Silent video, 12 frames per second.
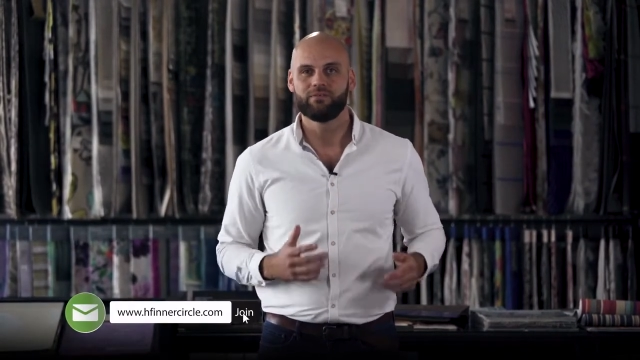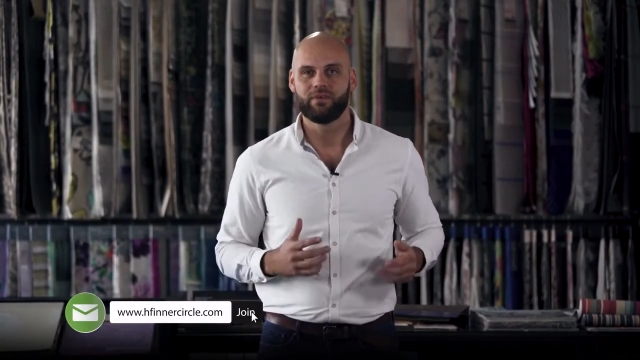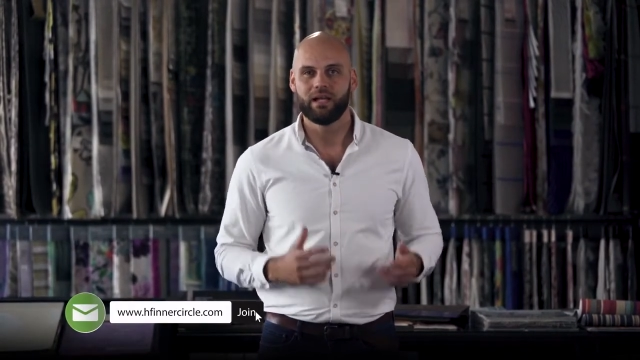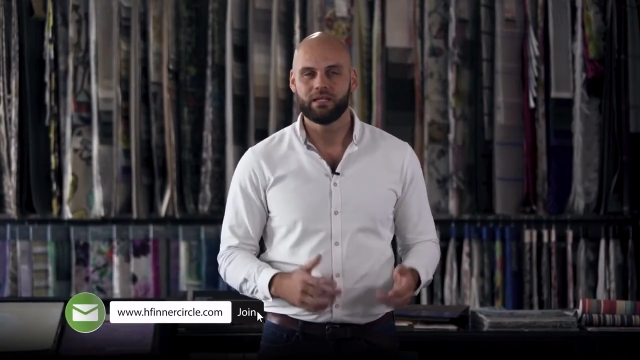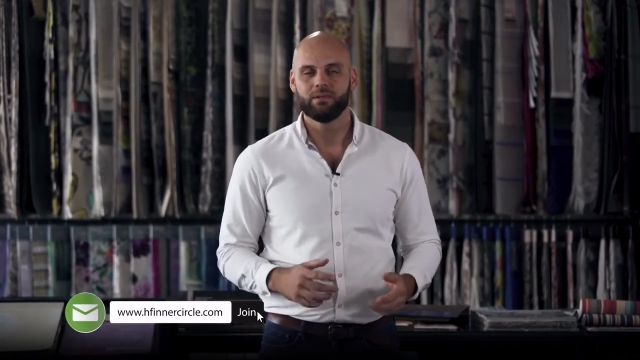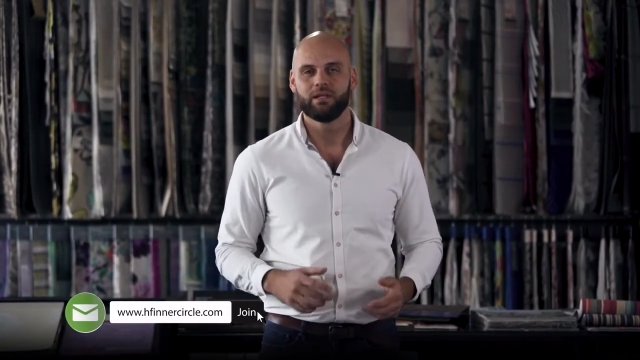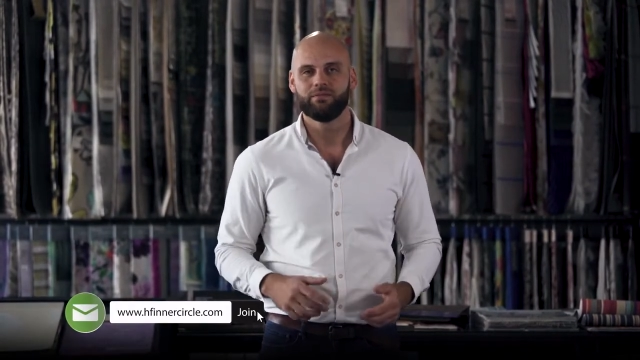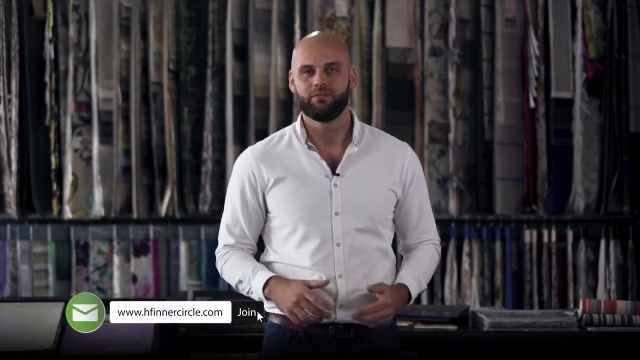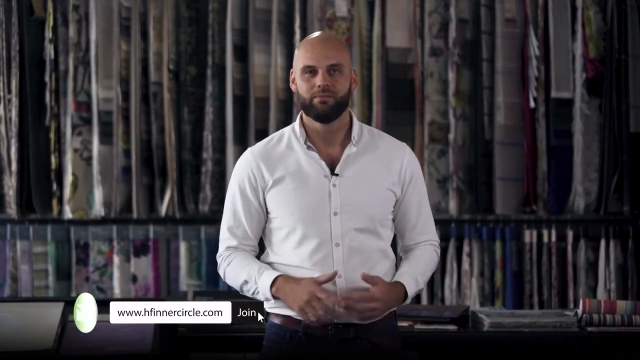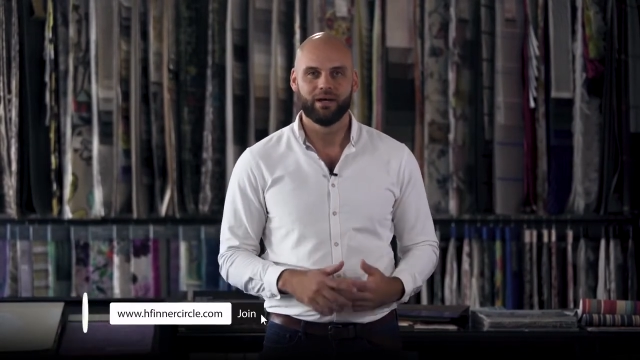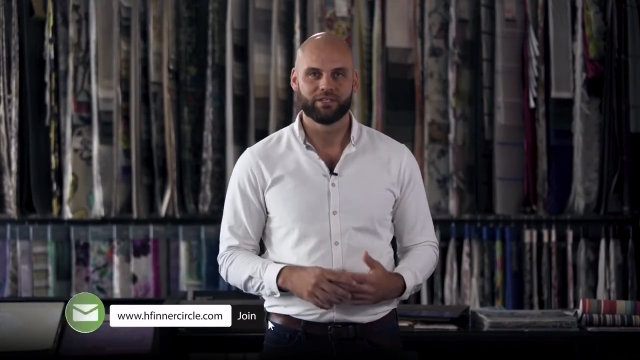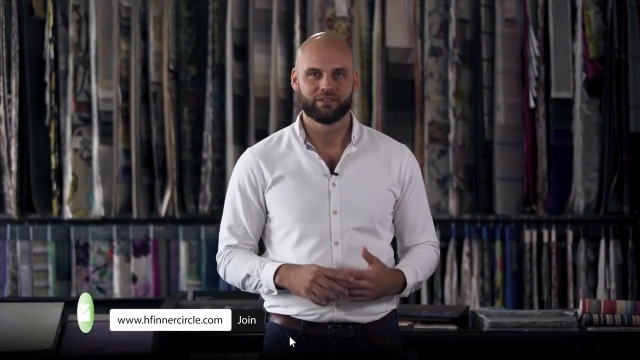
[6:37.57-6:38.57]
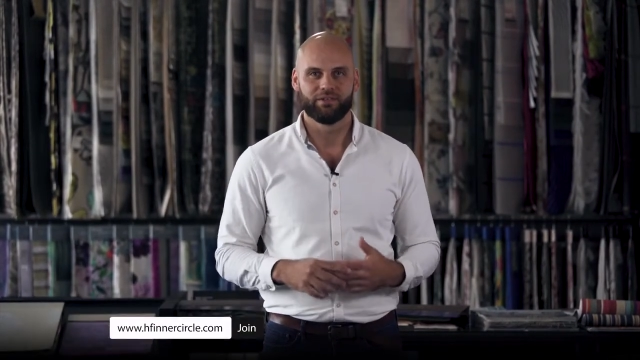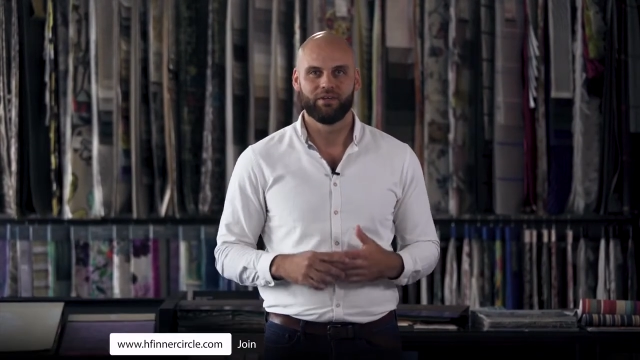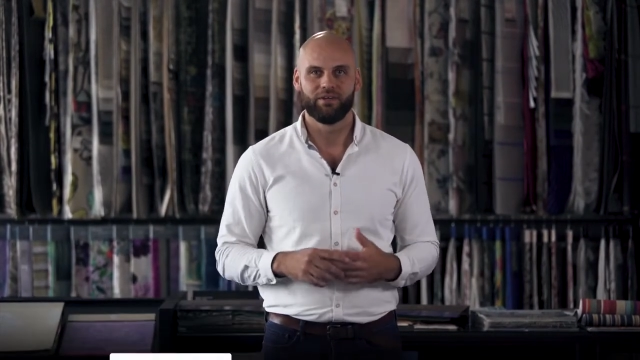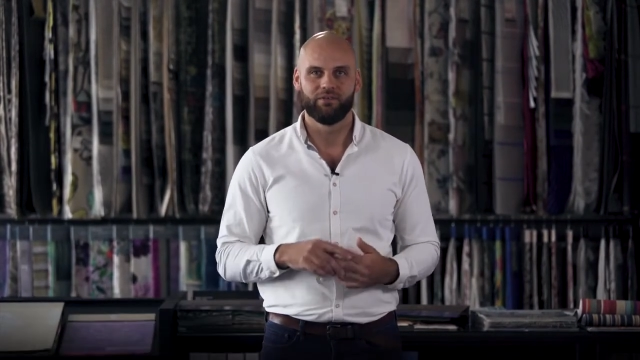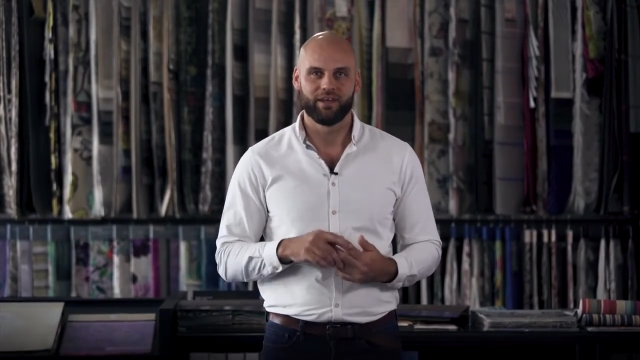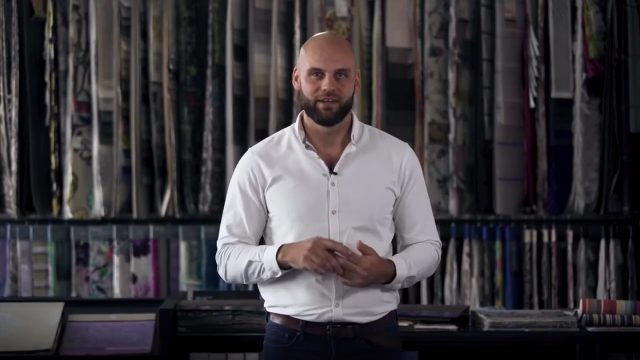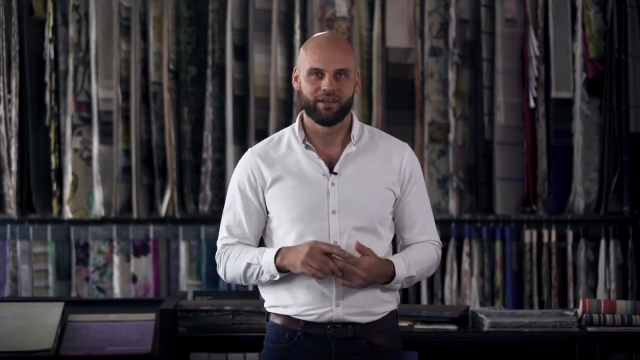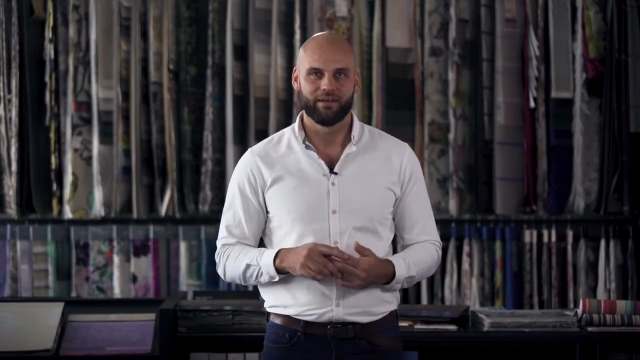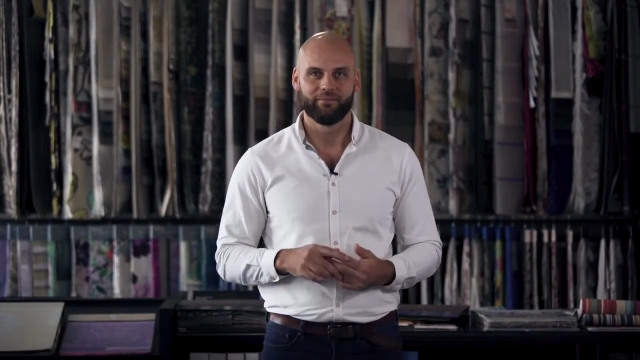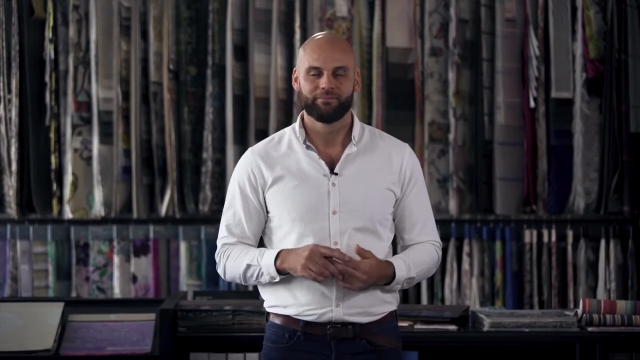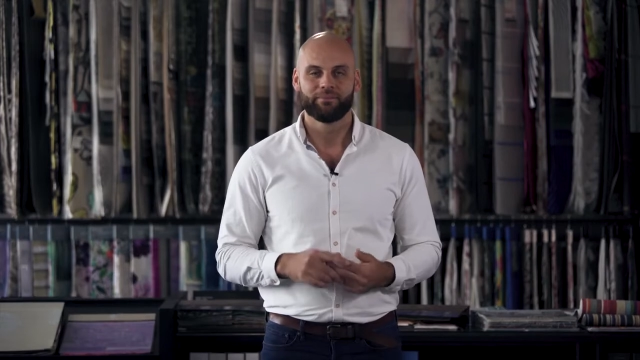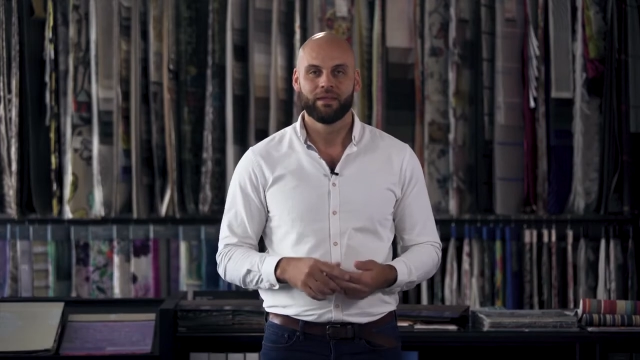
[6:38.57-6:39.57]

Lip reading: valuable information on the regular.